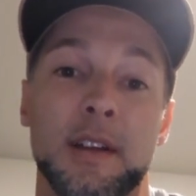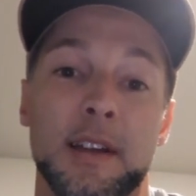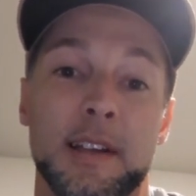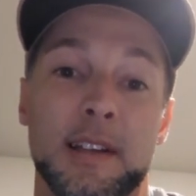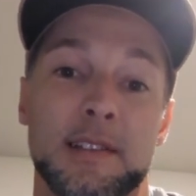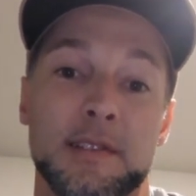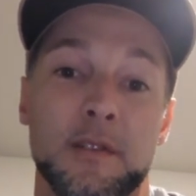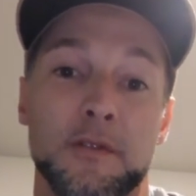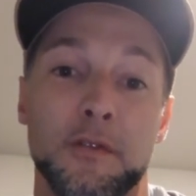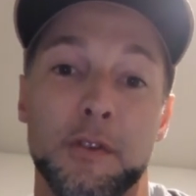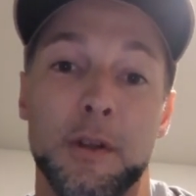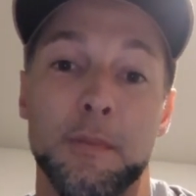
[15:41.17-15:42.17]
and ends up
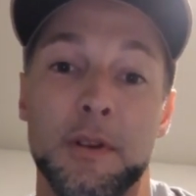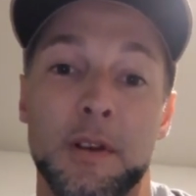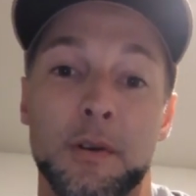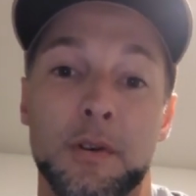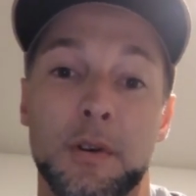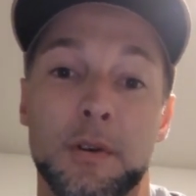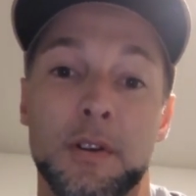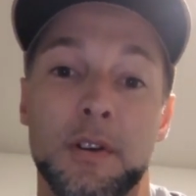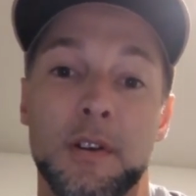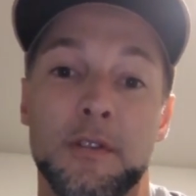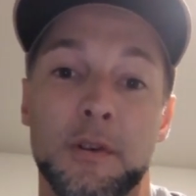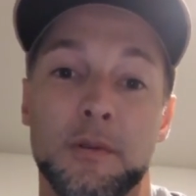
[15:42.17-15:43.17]
flipping
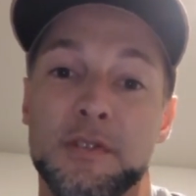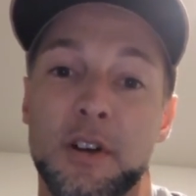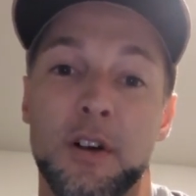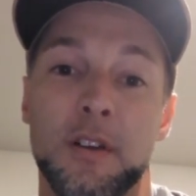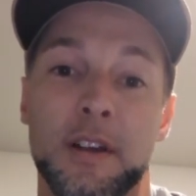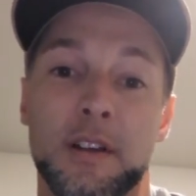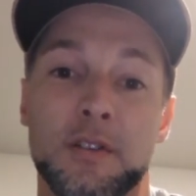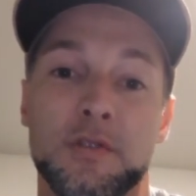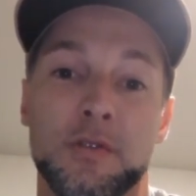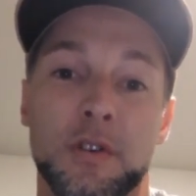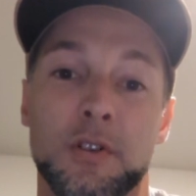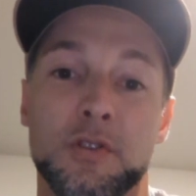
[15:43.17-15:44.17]
Okuna. If it was all like a
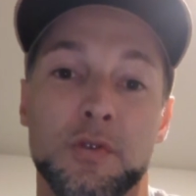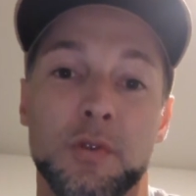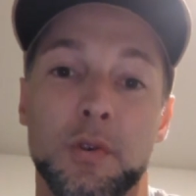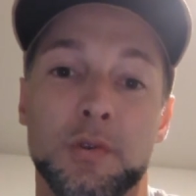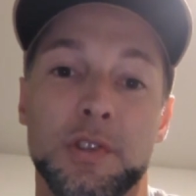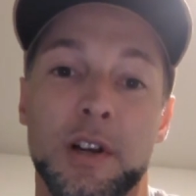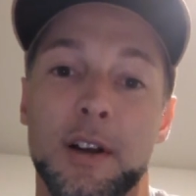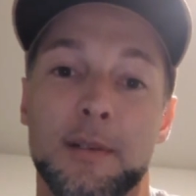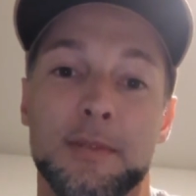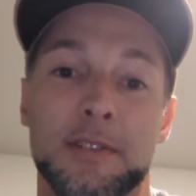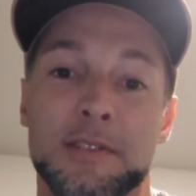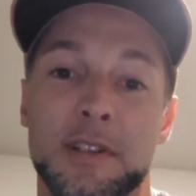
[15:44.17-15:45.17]
troll
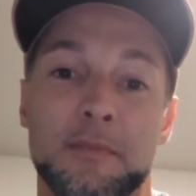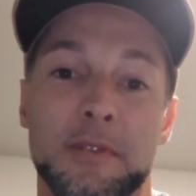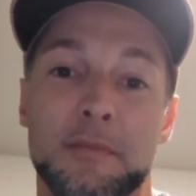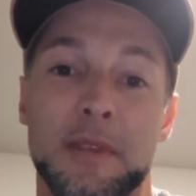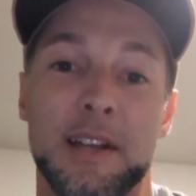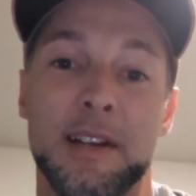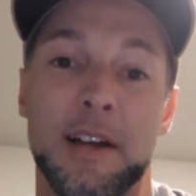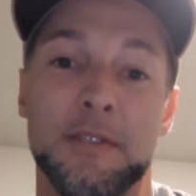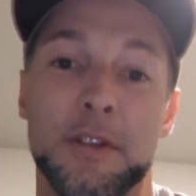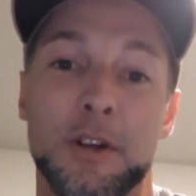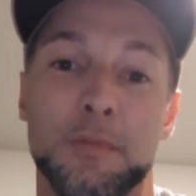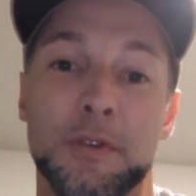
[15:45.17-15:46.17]
job or something, man, how
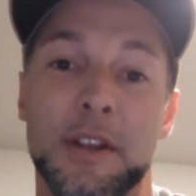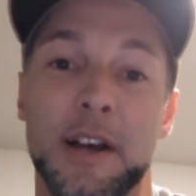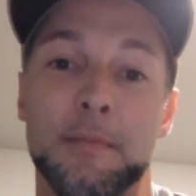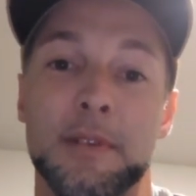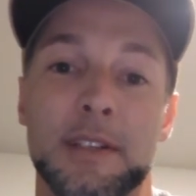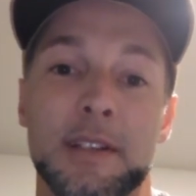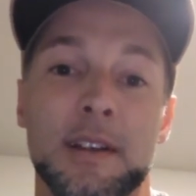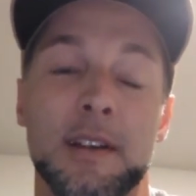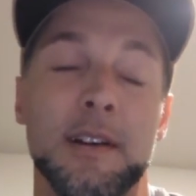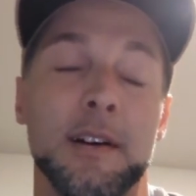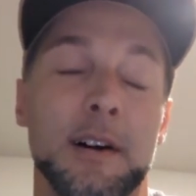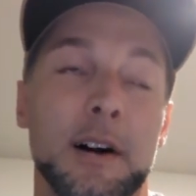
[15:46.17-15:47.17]
dope would that be?
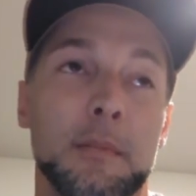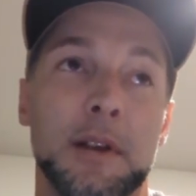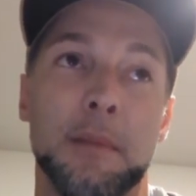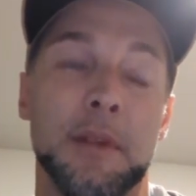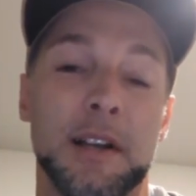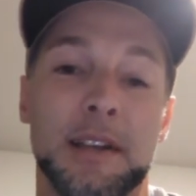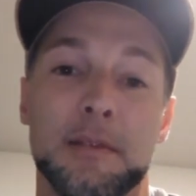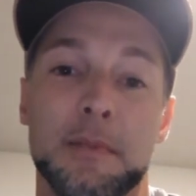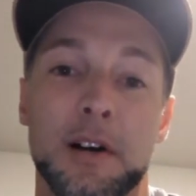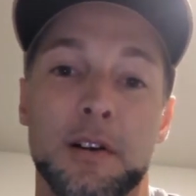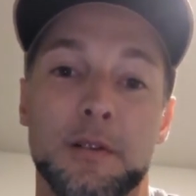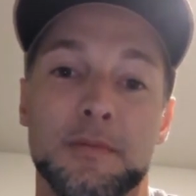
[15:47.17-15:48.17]
But I'm not getting
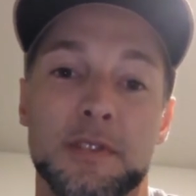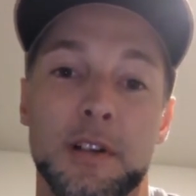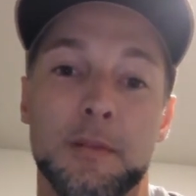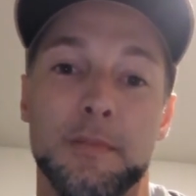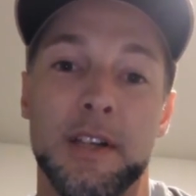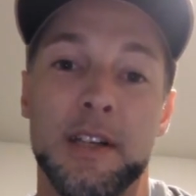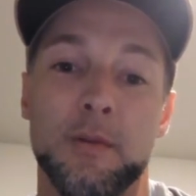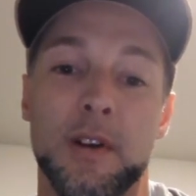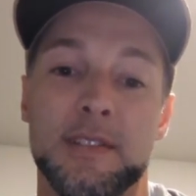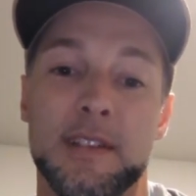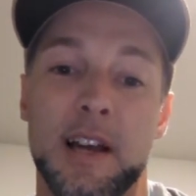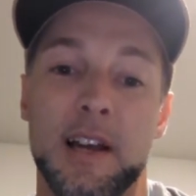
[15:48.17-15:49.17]
my hopes up. But
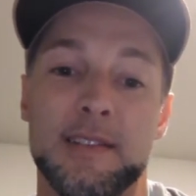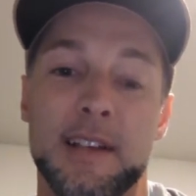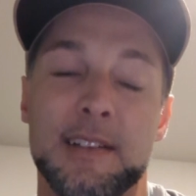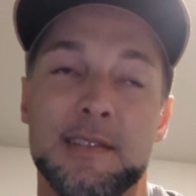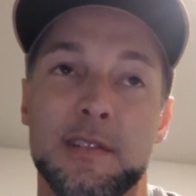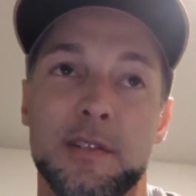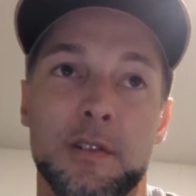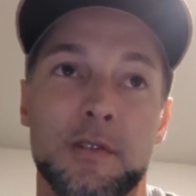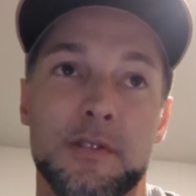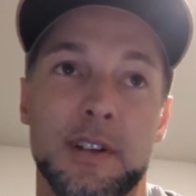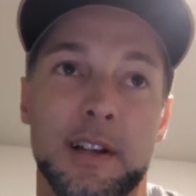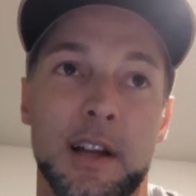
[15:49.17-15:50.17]
anyways, guys, that's the
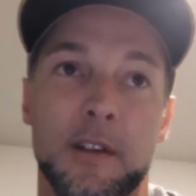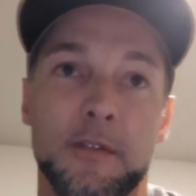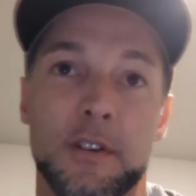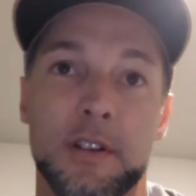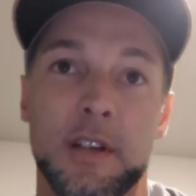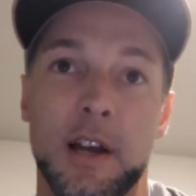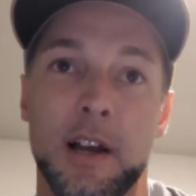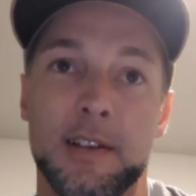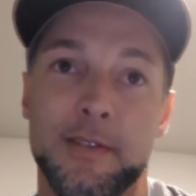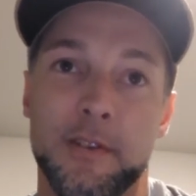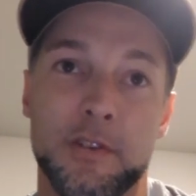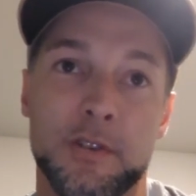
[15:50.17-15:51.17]
news that I got for you
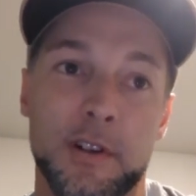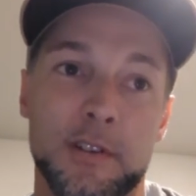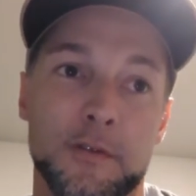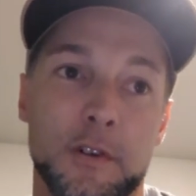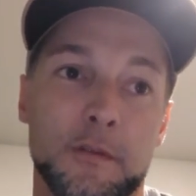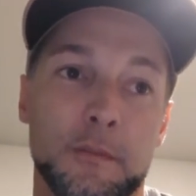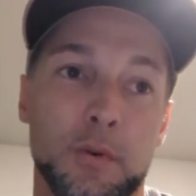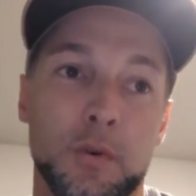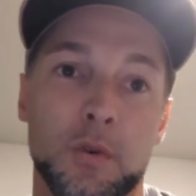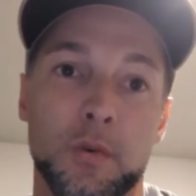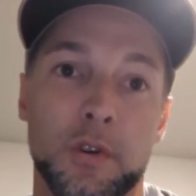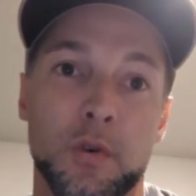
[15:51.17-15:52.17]
guys on the transfer
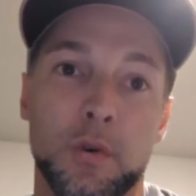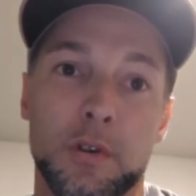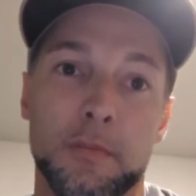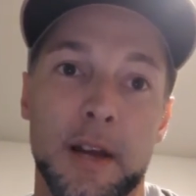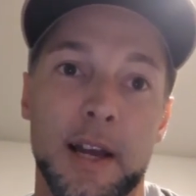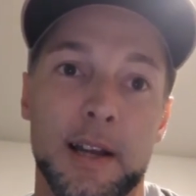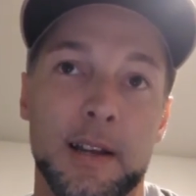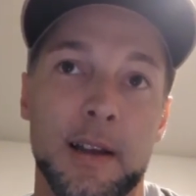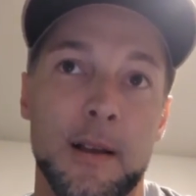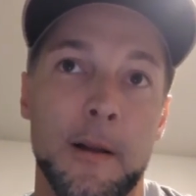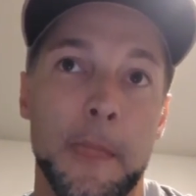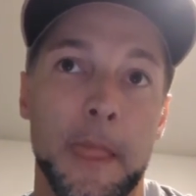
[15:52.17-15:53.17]
portal with quarterback.
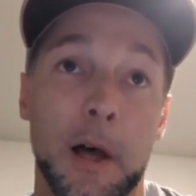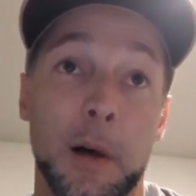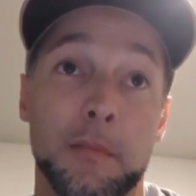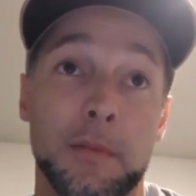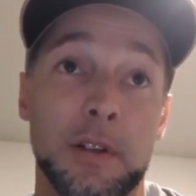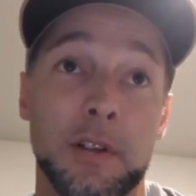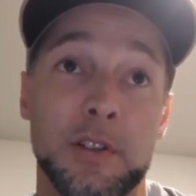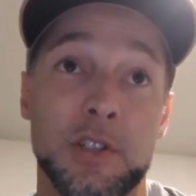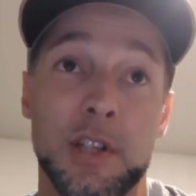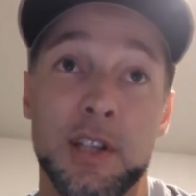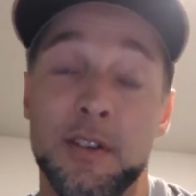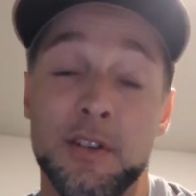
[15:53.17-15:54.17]

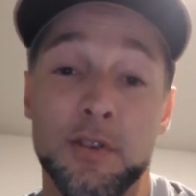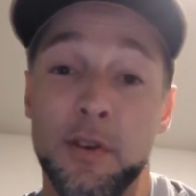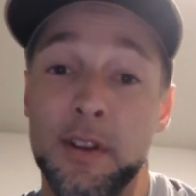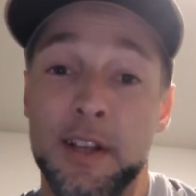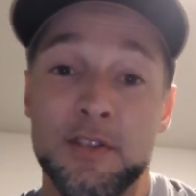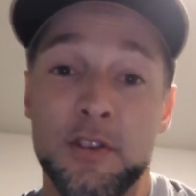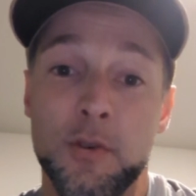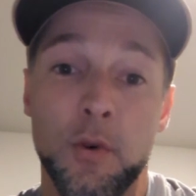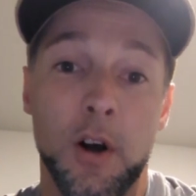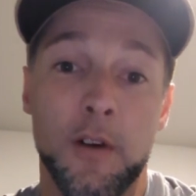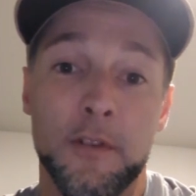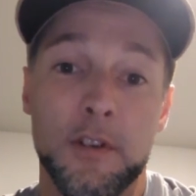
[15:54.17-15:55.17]
Legit, there's only like 2
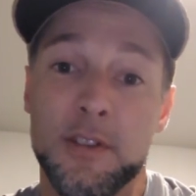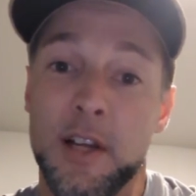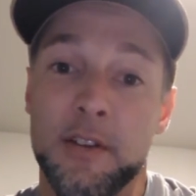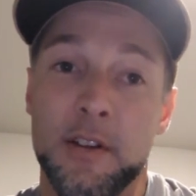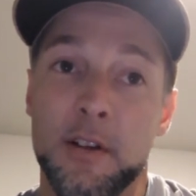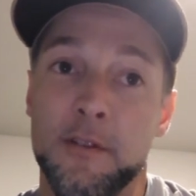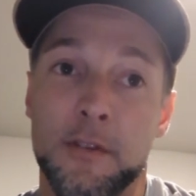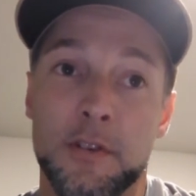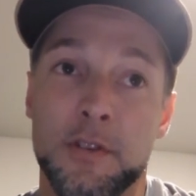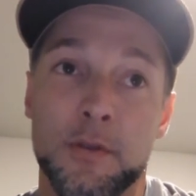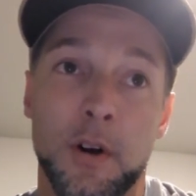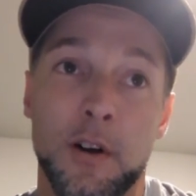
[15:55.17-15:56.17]
offers out there for
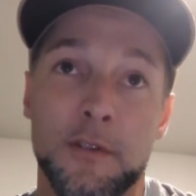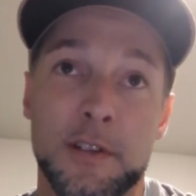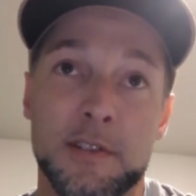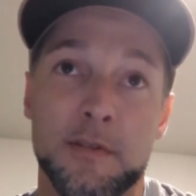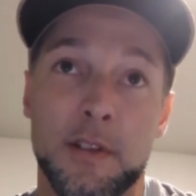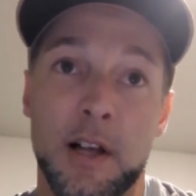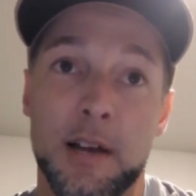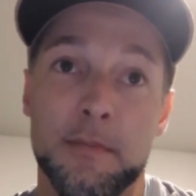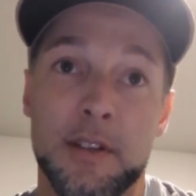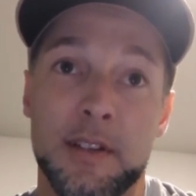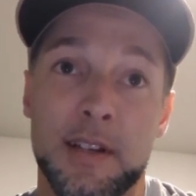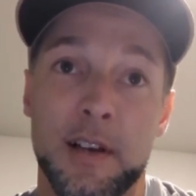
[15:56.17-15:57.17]
2 offensive
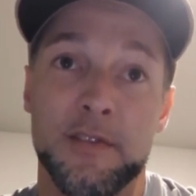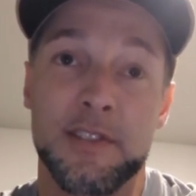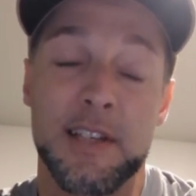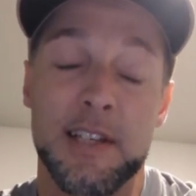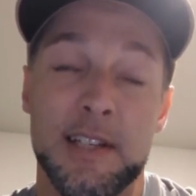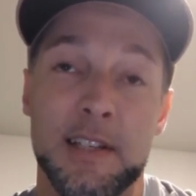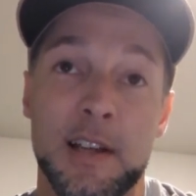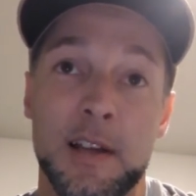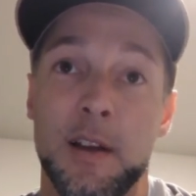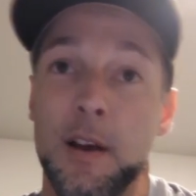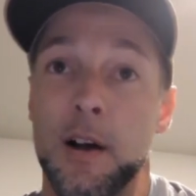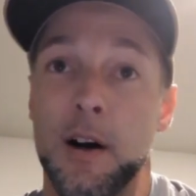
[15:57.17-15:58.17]
linemen that I've seen.
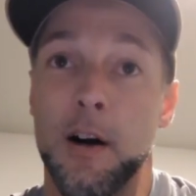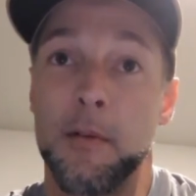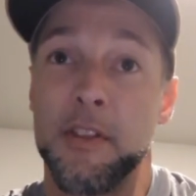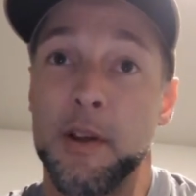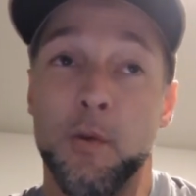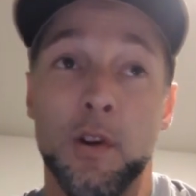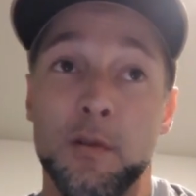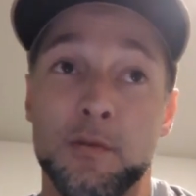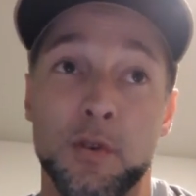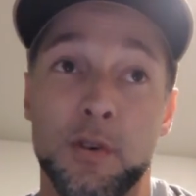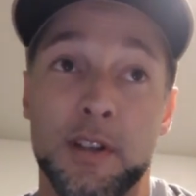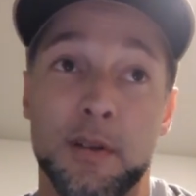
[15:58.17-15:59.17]
I think one of them's
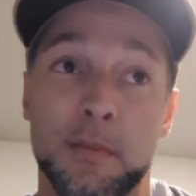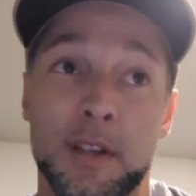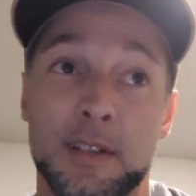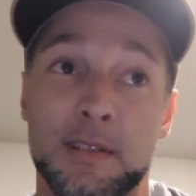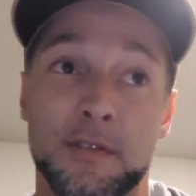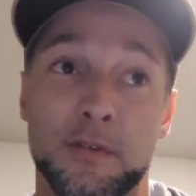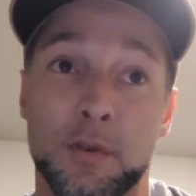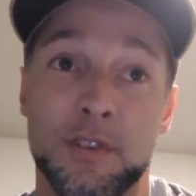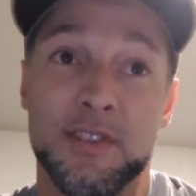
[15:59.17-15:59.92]
already committed to Florida